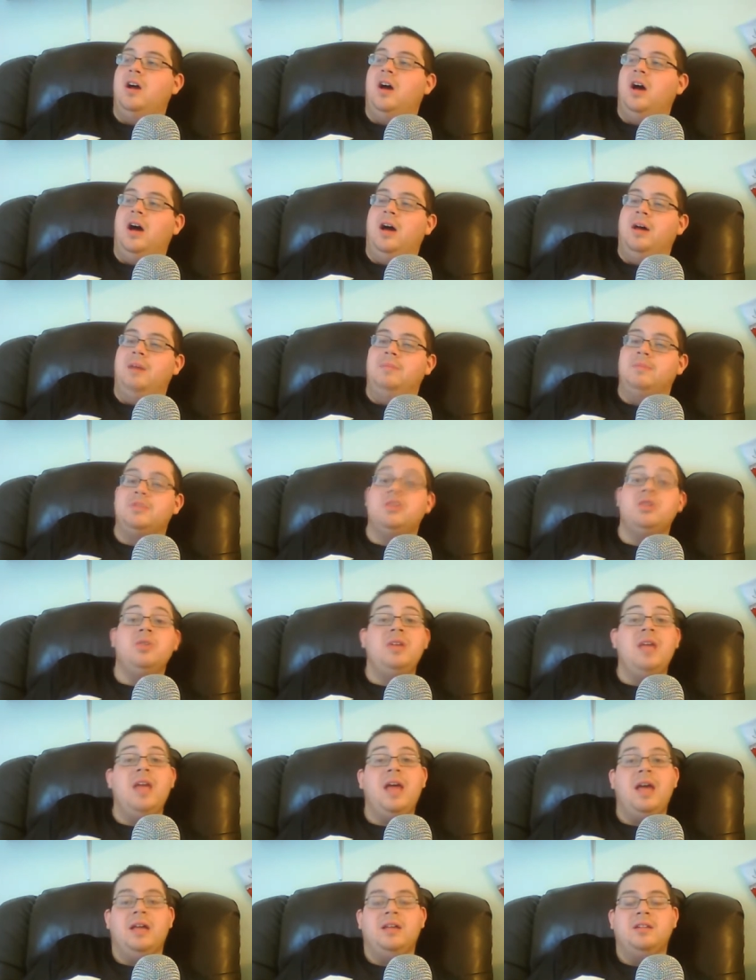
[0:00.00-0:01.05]
Um, so
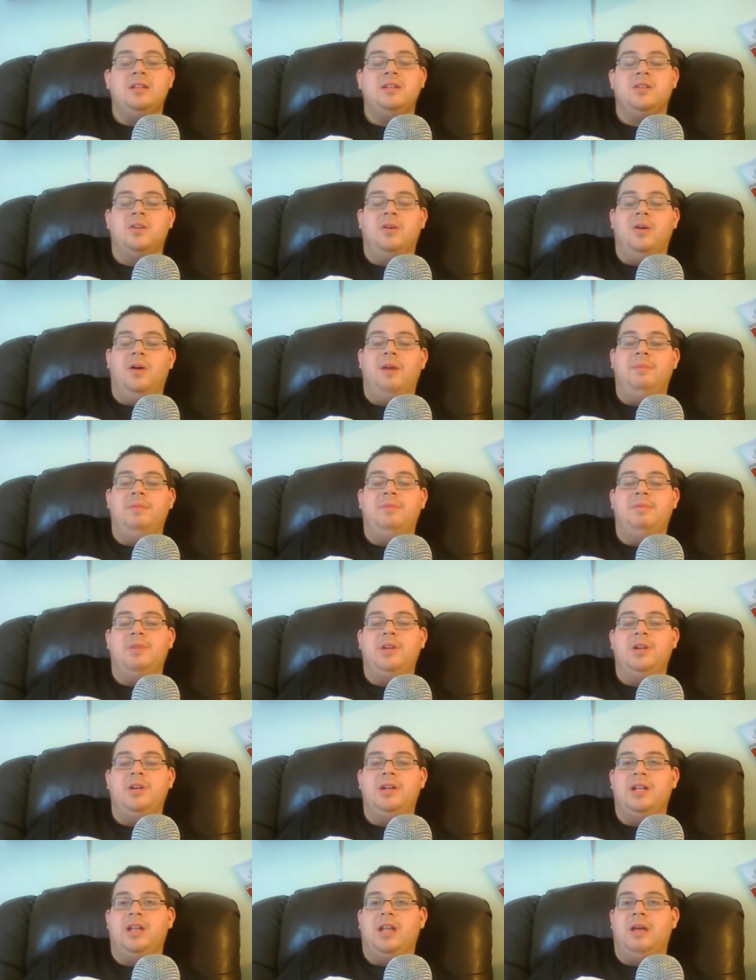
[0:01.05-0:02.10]
yeah, so I've been
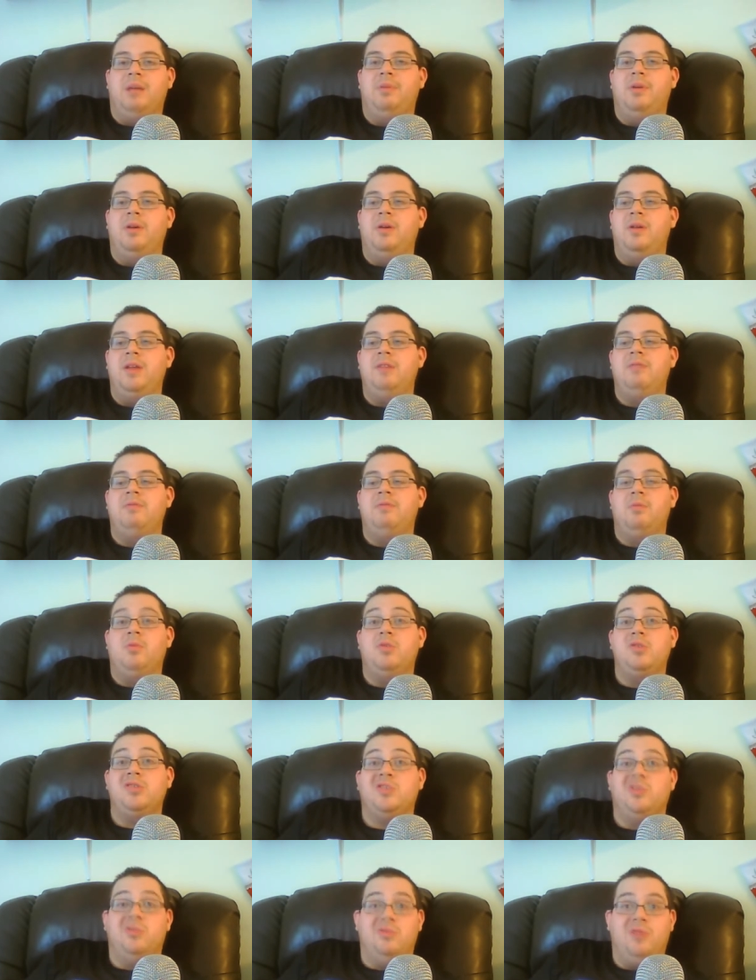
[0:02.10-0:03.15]
reading a lot, but even
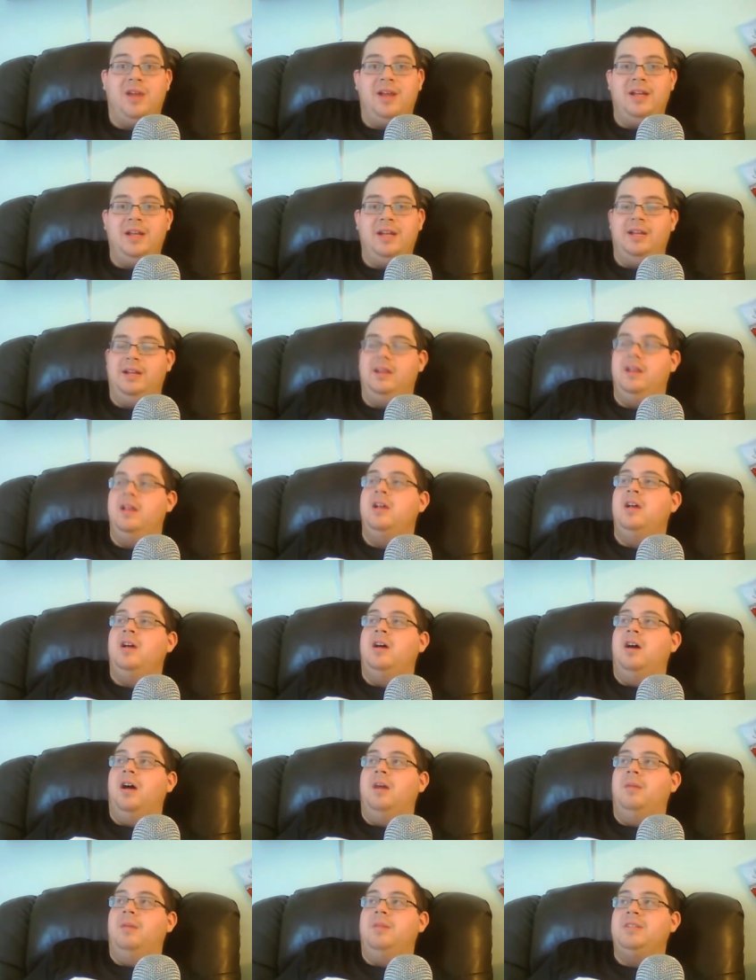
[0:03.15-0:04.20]
more so writing.
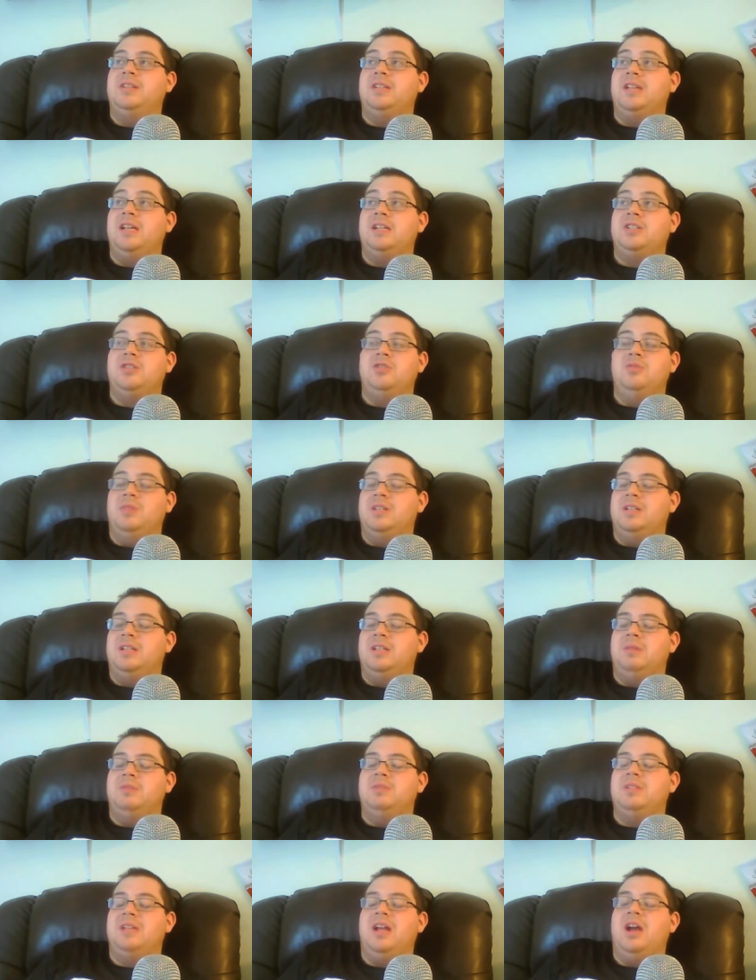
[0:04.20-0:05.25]
Um, these last two months, I
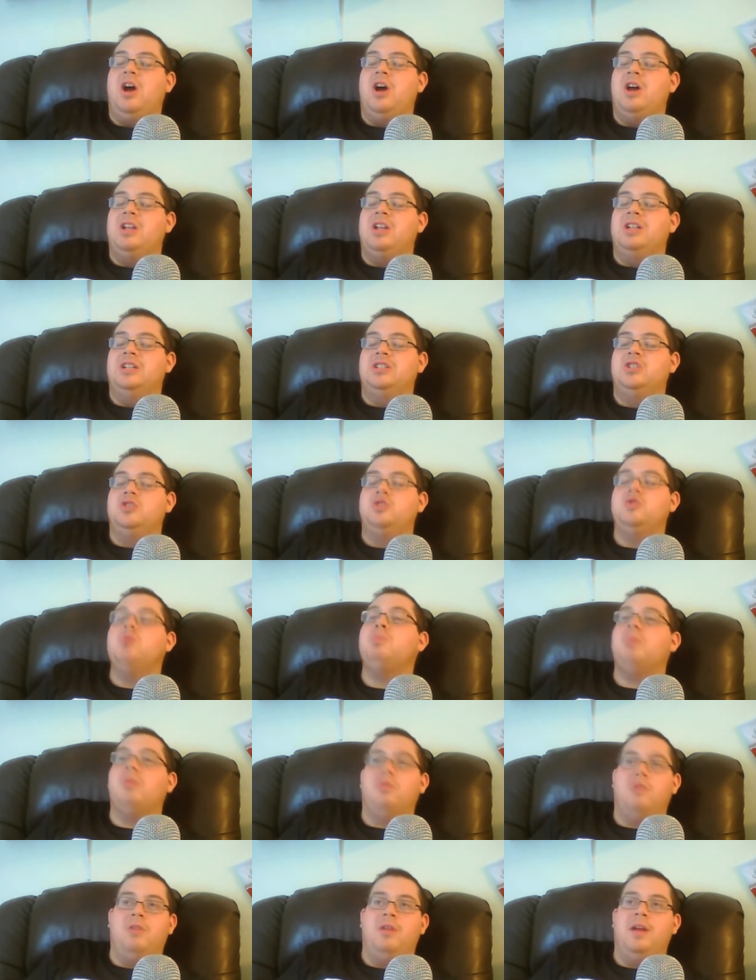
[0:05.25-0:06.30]
was like on a
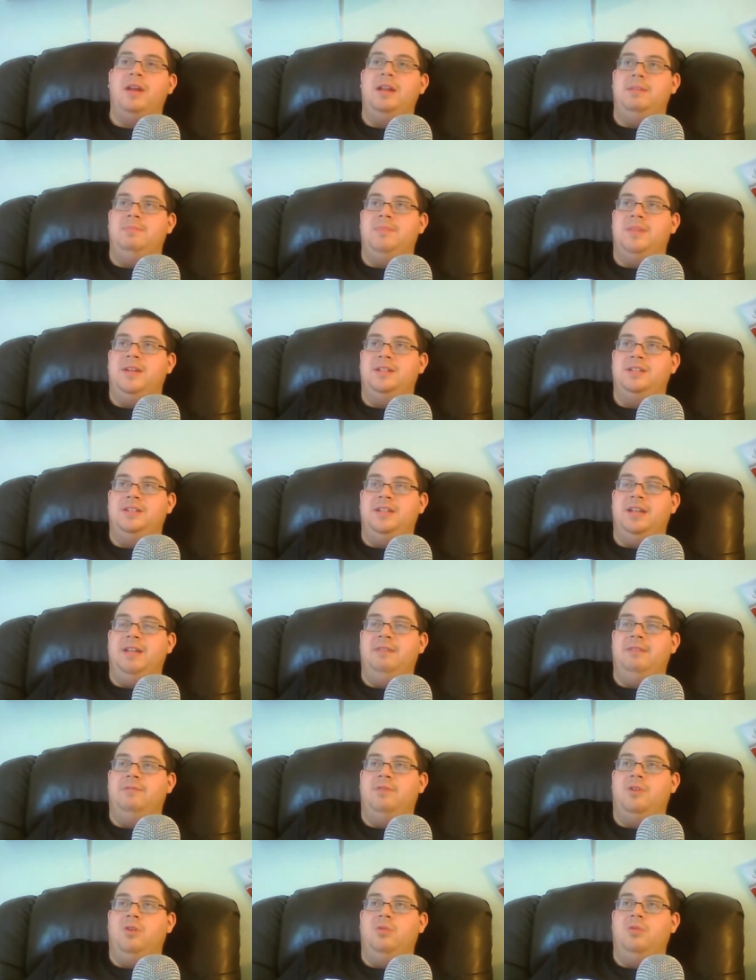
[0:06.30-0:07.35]
super writing binge
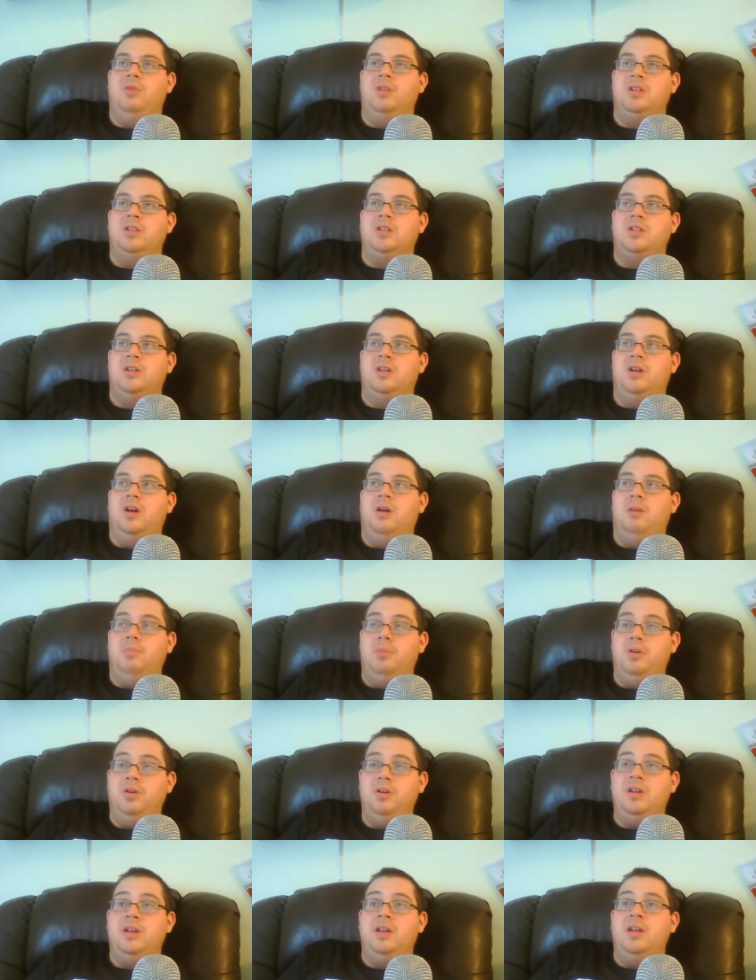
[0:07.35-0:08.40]
and wrote a
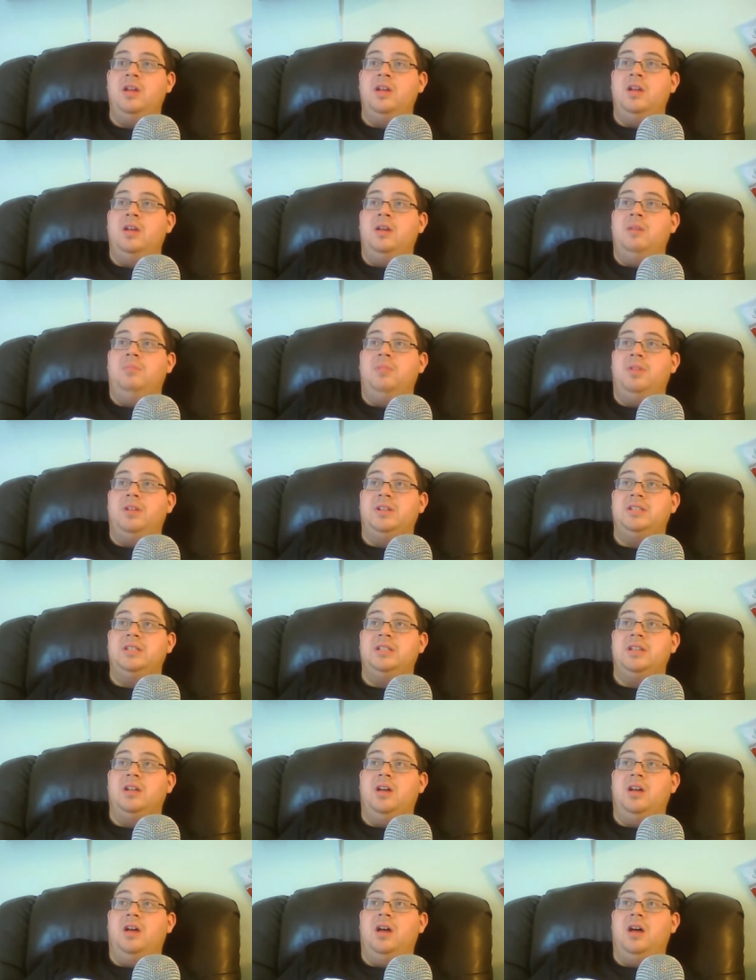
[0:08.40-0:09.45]
book.
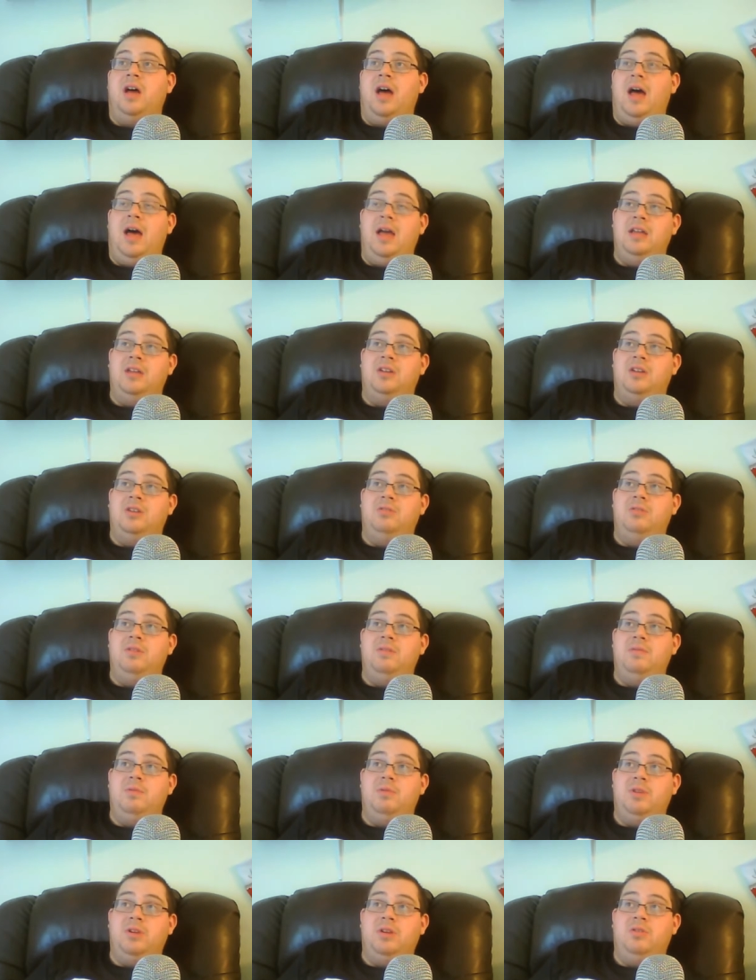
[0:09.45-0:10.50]
Plus, I don't
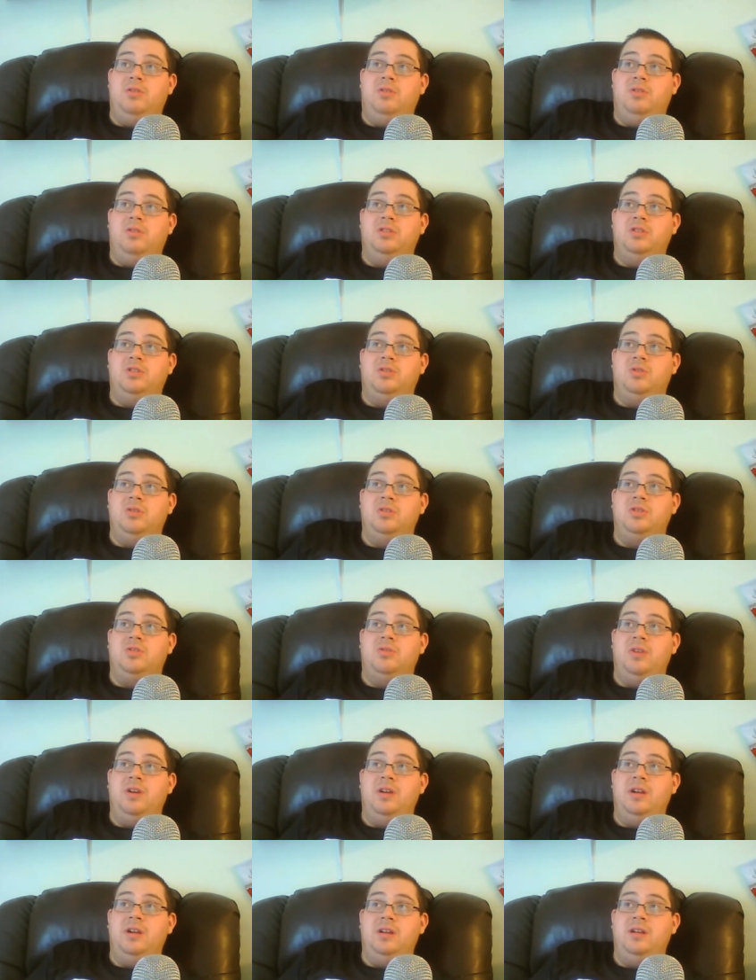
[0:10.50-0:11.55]
even want to call it a short
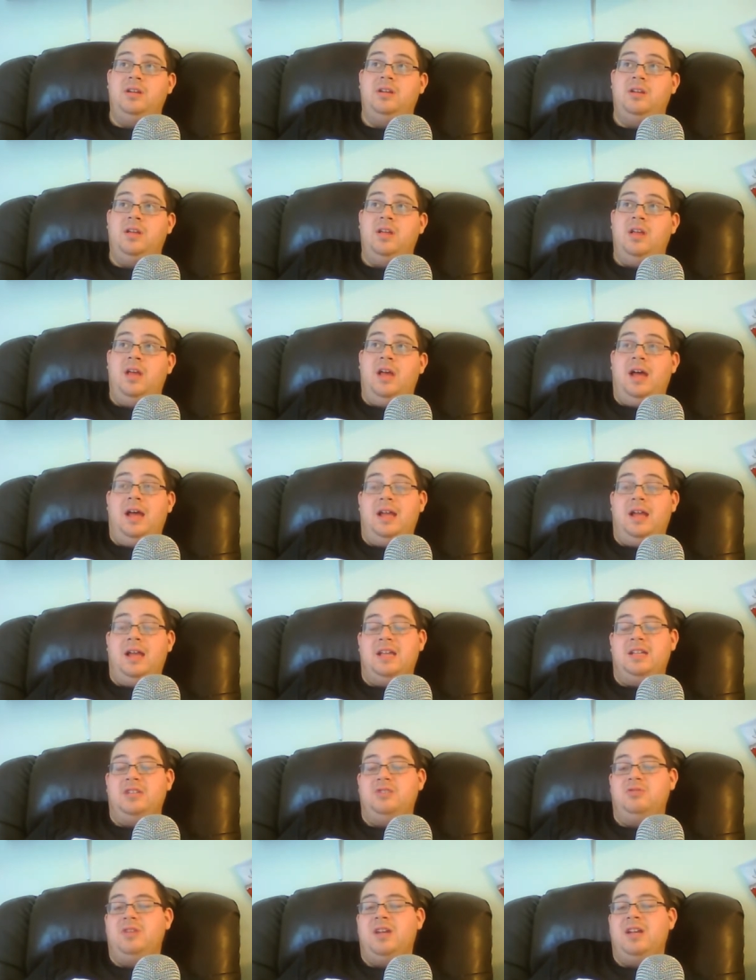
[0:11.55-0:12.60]
story. I
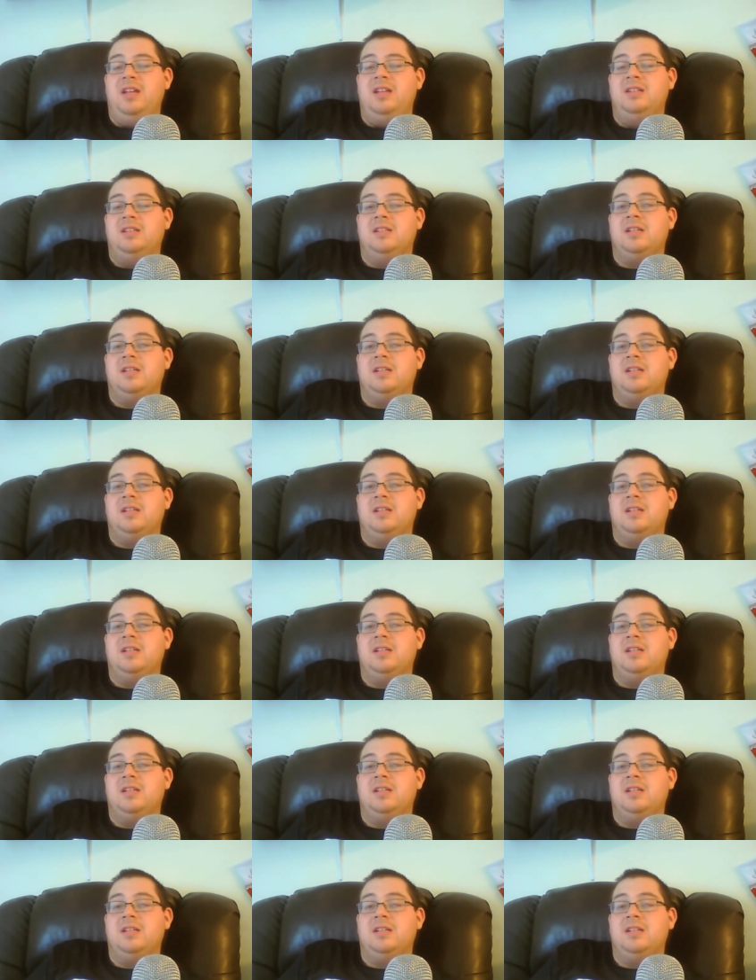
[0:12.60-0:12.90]
guess you can.